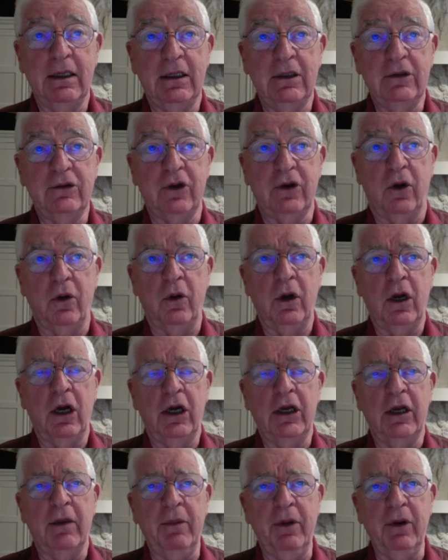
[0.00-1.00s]
So
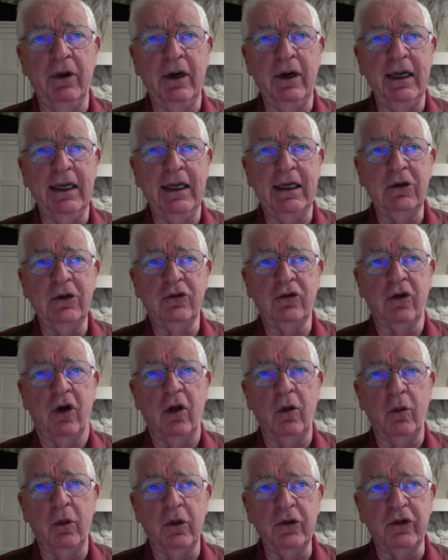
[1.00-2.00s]
community
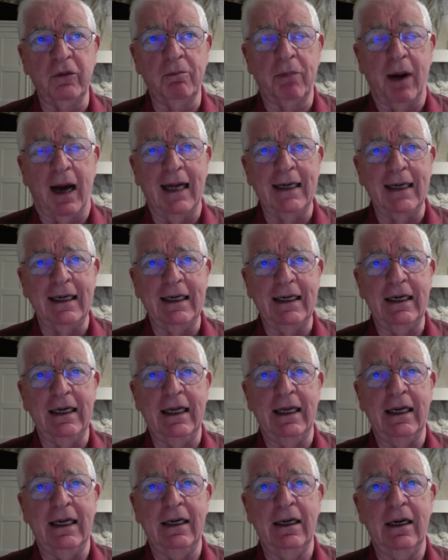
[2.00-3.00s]
control was embodied
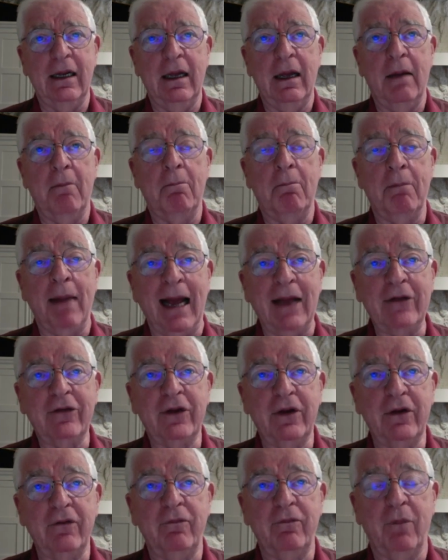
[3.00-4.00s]
in
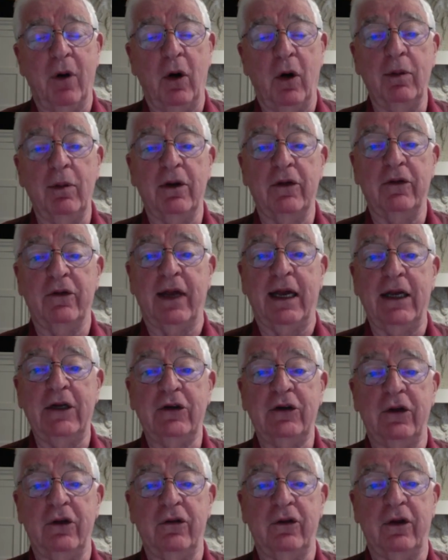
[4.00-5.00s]
massive
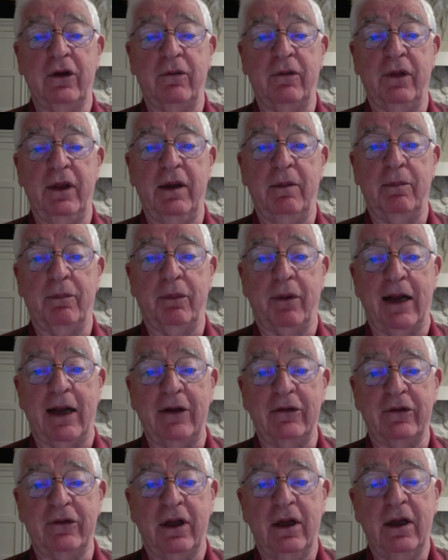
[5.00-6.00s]
mobilizations of the
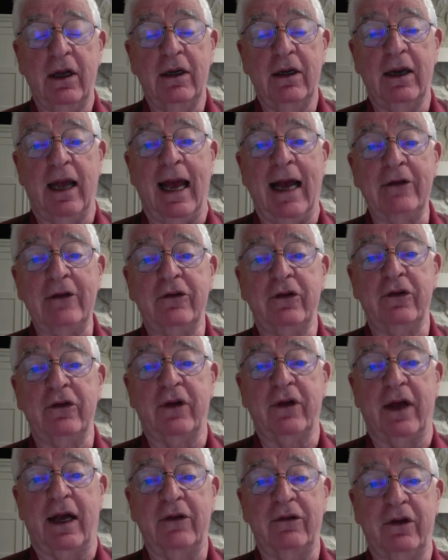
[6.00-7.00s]
oppressed to
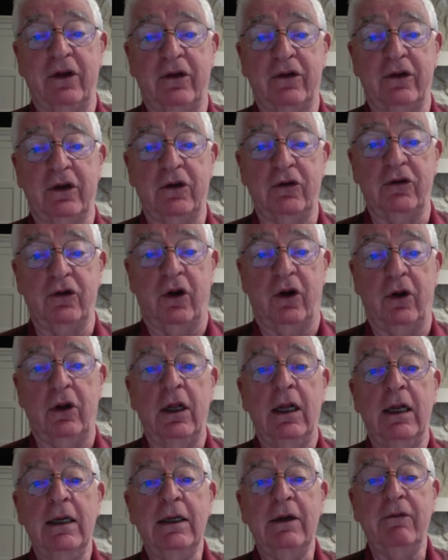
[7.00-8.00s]
exercise this control,
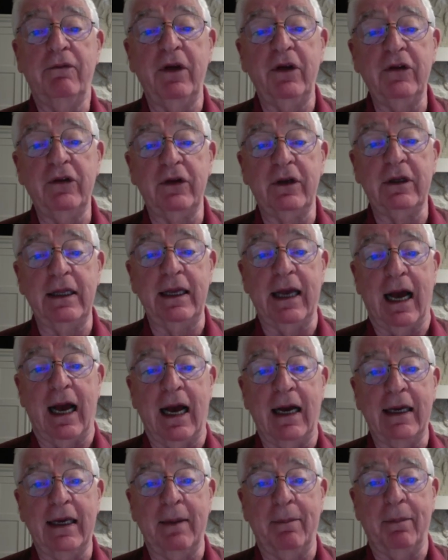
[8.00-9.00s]
to physically
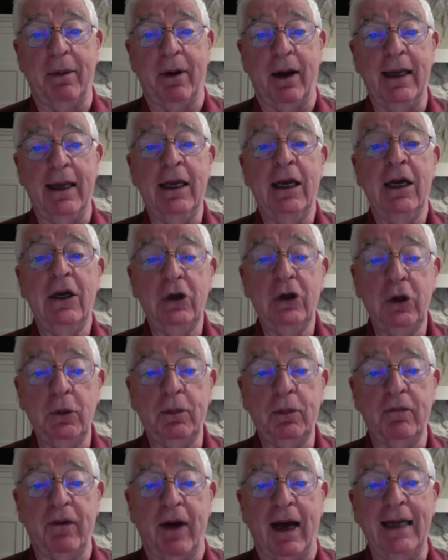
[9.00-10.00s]
occupy, to
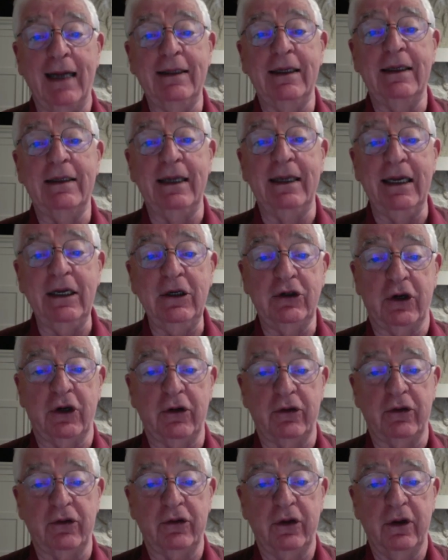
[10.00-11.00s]
provide the
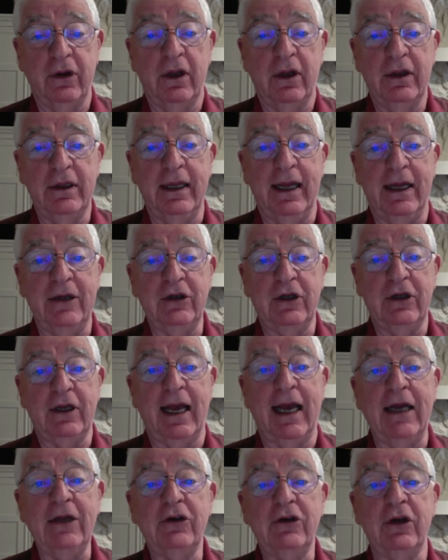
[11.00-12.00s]
teachers, the
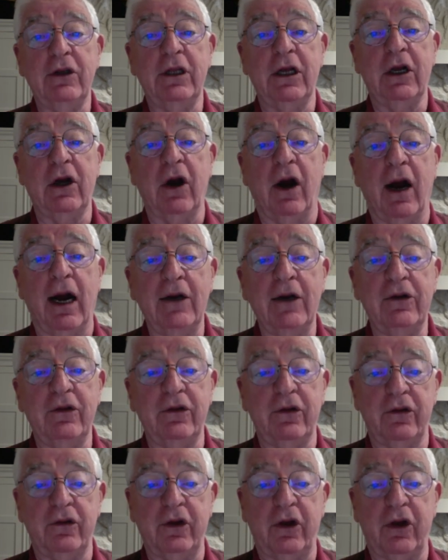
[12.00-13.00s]
education, the guards,
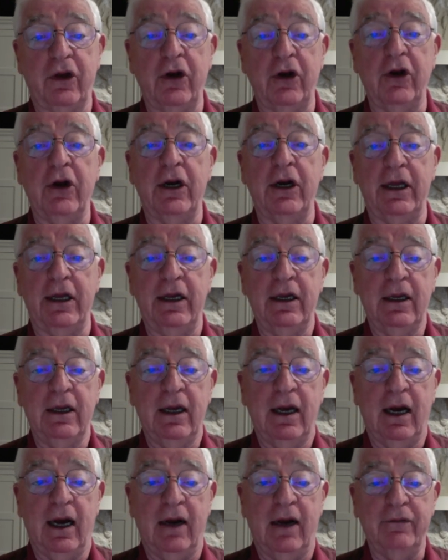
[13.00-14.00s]
the security
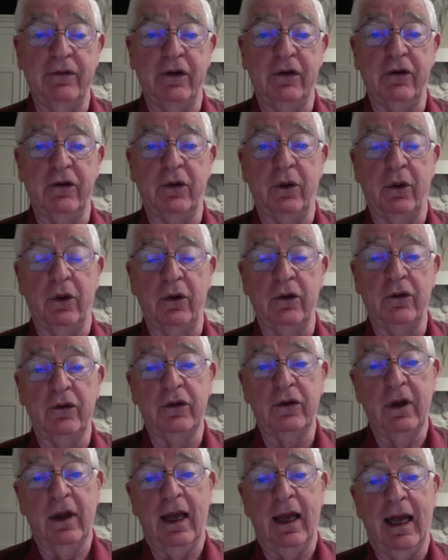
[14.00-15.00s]
of the schools,
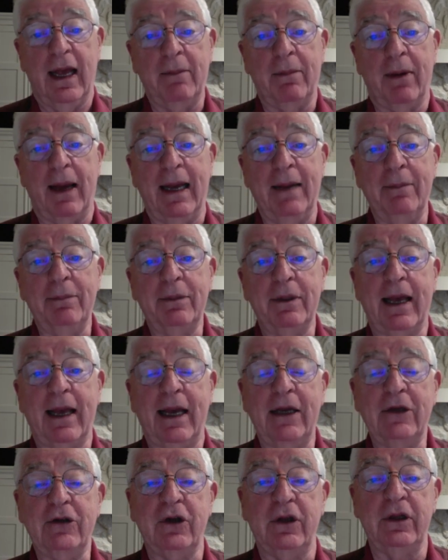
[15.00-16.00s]
and by
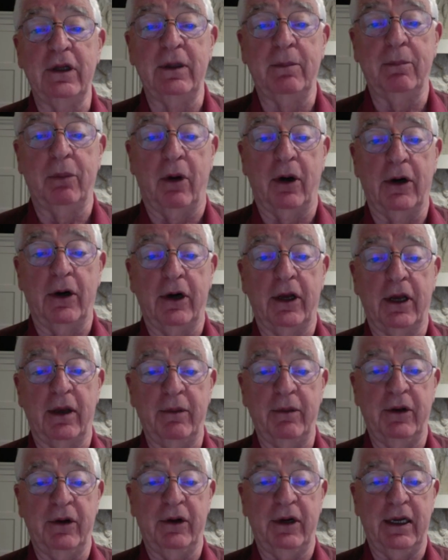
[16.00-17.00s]
implication, the broader
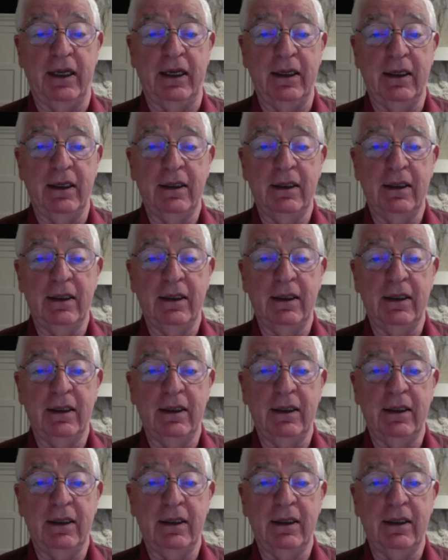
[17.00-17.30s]
community.